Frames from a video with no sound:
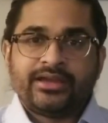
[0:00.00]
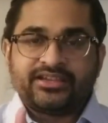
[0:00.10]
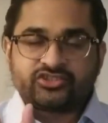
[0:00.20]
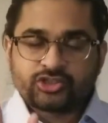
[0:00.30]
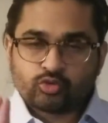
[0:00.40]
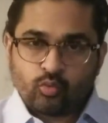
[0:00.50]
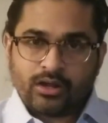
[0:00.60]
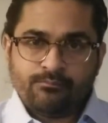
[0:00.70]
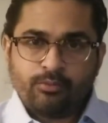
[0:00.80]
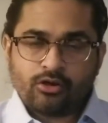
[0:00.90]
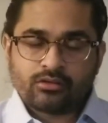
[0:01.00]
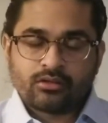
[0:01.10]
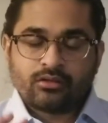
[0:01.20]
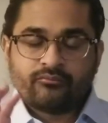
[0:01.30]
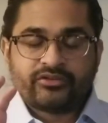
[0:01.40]
It's just one book
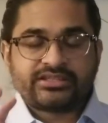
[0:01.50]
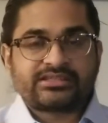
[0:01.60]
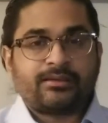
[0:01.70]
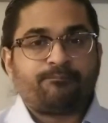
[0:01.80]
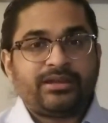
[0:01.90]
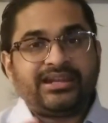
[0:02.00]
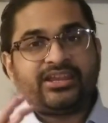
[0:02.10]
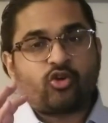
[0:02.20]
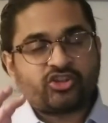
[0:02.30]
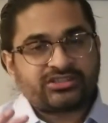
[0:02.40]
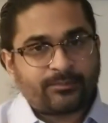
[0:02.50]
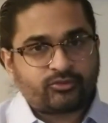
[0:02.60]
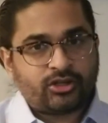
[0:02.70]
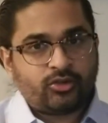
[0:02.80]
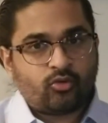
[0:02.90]
which is completely
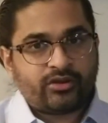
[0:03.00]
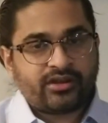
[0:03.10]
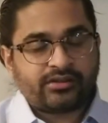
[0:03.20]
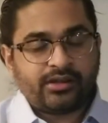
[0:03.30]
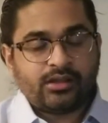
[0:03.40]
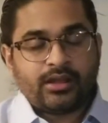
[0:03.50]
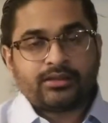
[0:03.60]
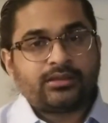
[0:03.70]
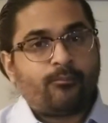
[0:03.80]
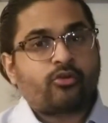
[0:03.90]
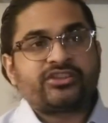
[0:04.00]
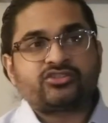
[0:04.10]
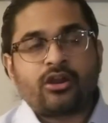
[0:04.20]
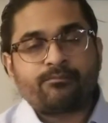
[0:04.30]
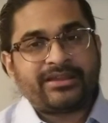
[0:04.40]
conceptually oriented. The book is
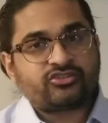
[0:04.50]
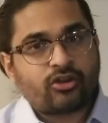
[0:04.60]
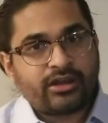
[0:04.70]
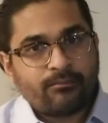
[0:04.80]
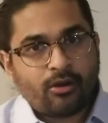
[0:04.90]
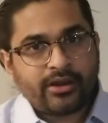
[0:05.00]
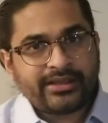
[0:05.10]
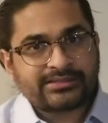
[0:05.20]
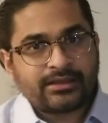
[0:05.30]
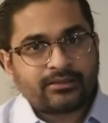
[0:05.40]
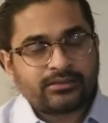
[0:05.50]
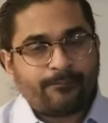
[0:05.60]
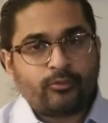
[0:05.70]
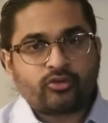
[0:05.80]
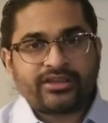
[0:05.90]
not based on mnemonics. The
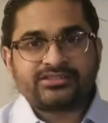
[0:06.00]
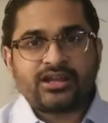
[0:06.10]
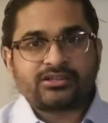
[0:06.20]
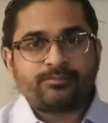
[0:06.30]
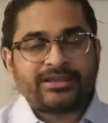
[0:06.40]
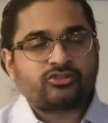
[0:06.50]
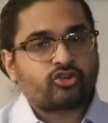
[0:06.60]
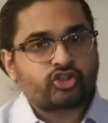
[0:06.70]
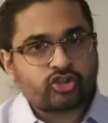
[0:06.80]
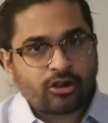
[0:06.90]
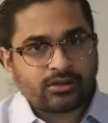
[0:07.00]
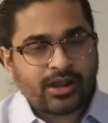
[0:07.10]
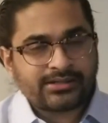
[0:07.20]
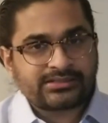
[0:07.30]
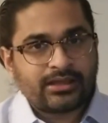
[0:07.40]
book is not based on
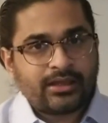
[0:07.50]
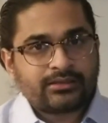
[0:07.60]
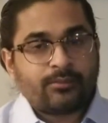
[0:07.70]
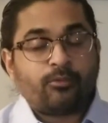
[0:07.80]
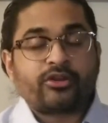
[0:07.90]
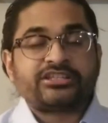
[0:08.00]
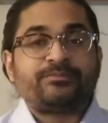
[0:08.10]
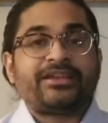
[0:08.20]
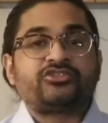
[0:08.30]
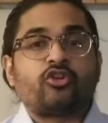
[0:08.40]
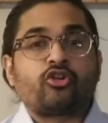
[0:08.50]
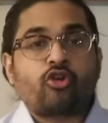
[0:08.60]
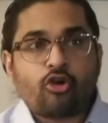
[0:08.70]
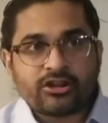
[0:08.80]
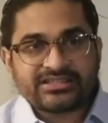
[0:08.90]
shortcuts. The book is based on
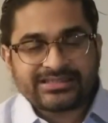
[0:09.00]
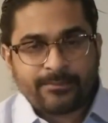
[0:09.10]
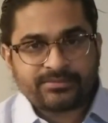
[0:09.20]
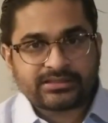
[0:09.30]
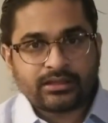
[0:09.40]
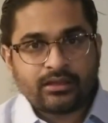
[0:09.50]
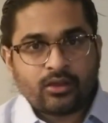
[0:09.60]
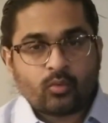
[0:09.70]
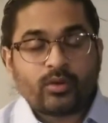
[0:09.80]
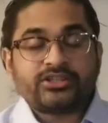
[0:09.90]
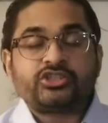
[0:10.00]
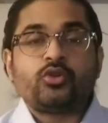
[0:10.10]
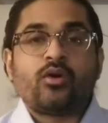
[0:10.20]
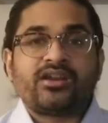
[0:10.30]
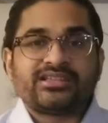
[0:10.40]
concepts. Once
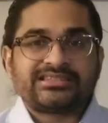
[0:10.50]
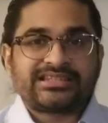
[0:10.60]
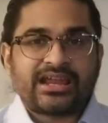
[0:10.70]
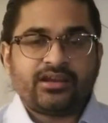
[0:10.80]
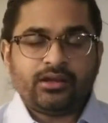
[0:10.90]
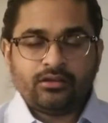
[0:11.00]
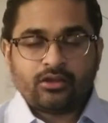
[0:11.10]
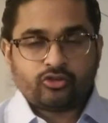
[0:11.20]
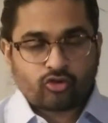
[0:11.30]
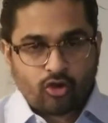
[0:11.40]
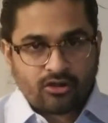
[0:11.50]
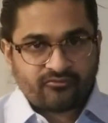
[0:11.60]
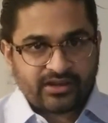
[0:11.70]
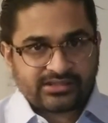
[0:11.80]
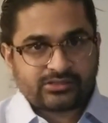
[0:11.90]
you understand it, your
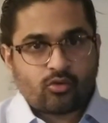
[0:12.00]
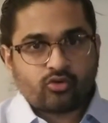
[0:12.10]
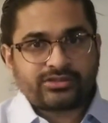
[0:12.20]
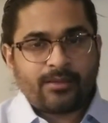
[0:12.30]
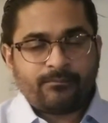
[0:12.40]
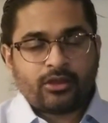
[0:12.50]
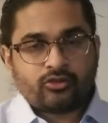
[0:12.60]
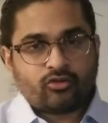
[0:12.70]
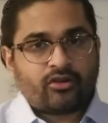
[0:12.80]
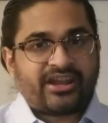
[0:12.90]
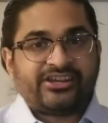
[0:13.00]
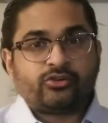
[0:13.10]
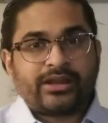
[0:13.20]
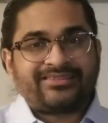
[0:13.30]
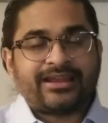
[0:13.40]
confidence goes up. You're ready
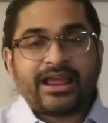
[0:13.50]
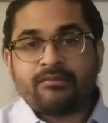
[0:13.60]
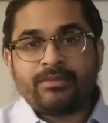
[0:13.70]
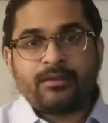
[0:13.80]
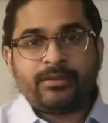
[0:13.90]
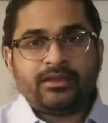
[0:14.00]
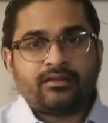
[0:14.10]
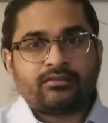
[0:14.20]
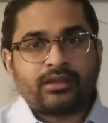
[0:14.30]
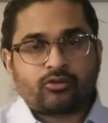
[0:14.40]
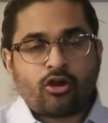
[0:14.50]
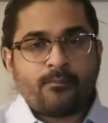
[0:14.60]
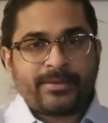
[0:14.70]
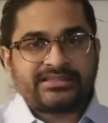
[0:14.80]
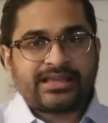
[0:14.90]
to take that NBME, that
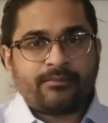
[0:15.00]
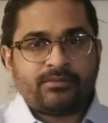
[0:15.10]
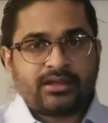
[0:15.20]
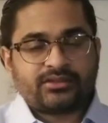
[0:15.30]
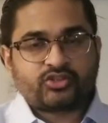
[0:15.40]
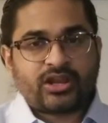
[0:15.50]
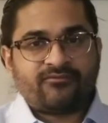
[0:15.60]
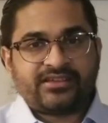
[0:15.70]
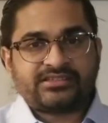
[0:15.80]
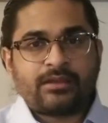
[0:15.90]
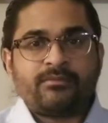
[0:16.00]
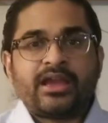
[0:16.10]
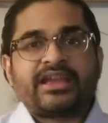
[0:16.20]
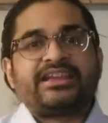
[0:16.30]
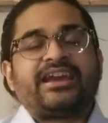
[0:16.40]
comp exam, the shelf exam,
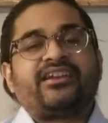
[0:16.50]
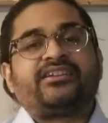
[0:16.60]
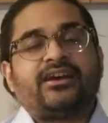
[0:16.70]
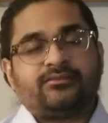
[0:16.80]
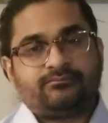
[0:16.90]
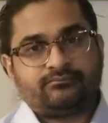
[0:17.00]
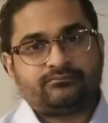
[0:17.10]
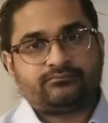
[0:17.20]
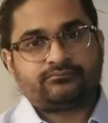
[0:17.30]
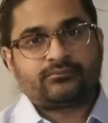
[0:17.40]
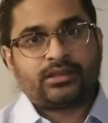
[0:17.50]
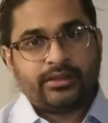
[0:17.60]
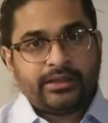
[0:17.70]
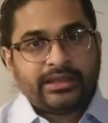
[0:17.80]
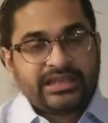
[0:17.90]
get it done.
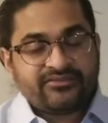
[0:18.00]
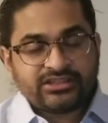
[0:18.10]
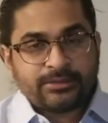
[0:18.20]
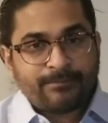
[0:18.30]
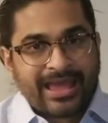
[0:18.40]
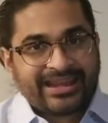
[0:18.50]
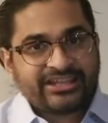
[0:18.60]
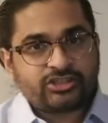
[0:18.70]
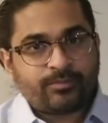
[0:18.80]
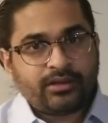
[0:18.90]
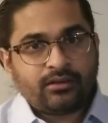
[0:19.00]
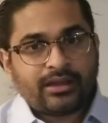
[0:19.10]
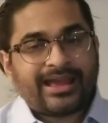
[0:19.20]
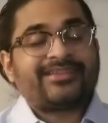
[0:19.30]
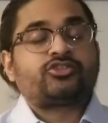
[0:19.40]
Even the management
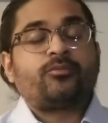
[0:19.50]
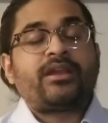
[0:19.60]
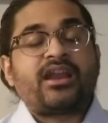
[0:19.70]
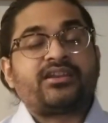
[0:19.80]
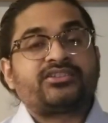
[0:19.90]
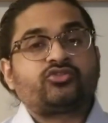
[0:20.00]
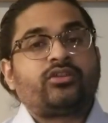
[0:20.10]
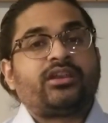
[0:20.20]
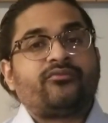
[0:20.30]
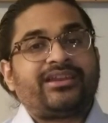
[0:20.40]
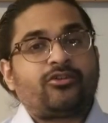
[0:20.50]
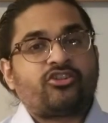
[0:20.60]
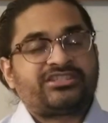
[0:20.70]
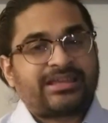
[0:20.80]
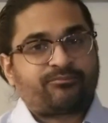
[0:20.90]
has to be understood in a very
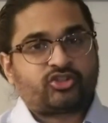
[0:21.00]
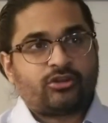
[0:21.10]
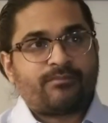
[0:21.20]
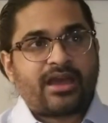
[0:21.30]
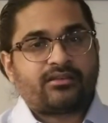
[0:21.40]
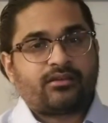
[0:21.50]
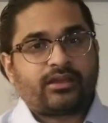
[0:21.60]
conceptual manner.